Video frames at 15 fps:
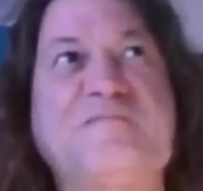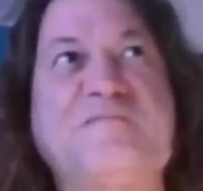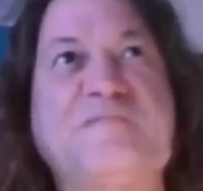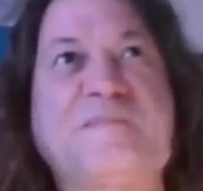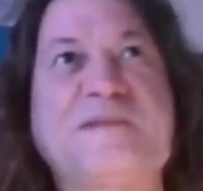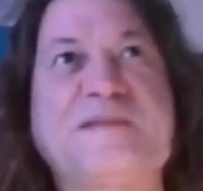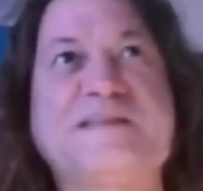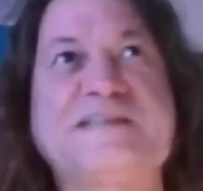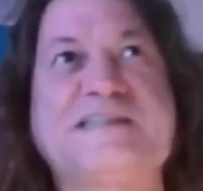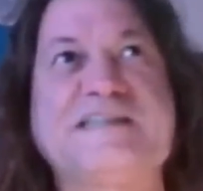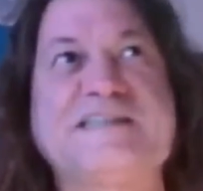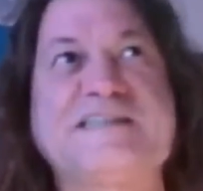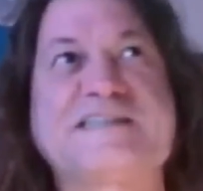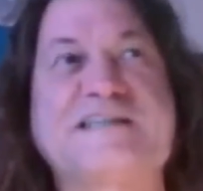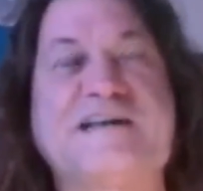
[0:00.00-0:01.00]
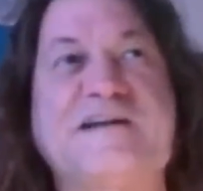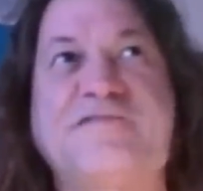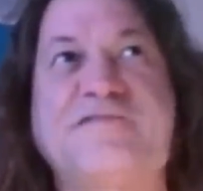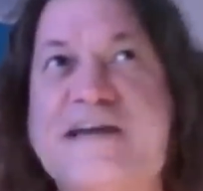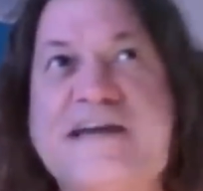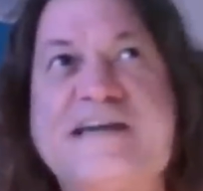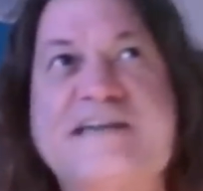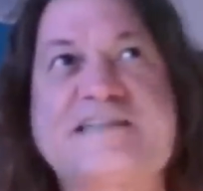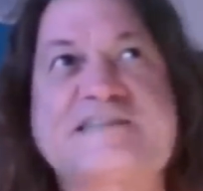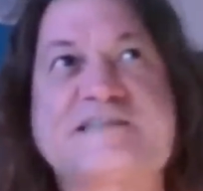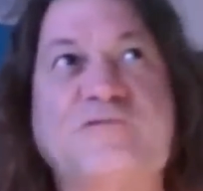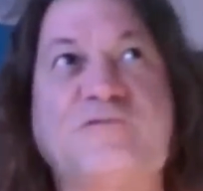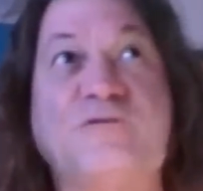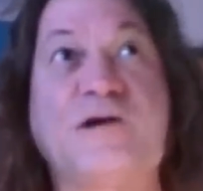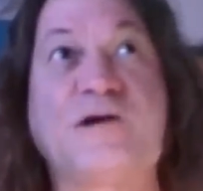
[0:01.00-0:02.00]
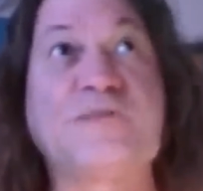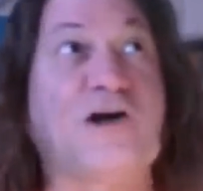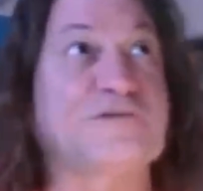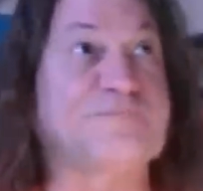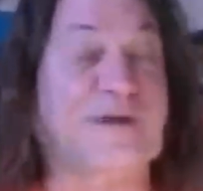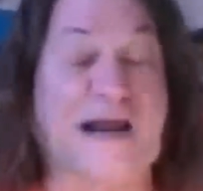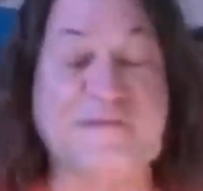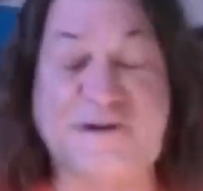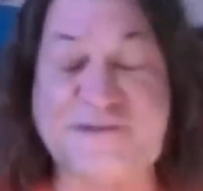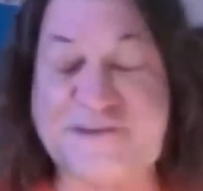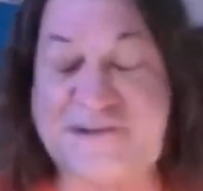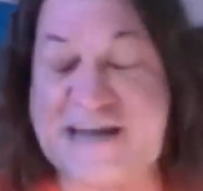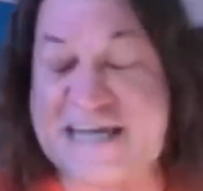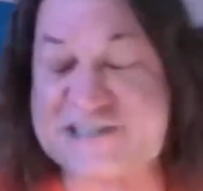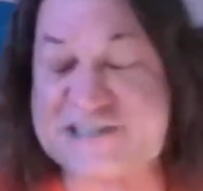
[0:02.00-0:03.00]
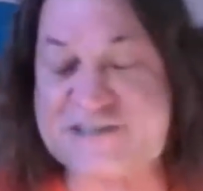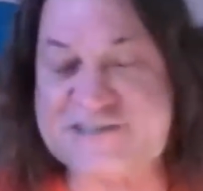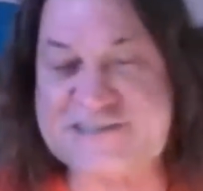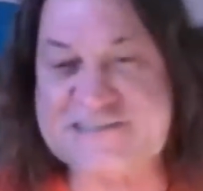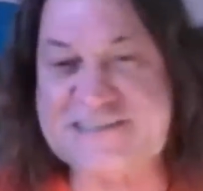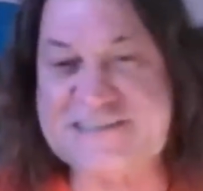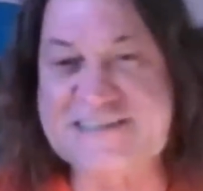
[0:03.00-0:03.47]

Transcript: these things were not primary directions.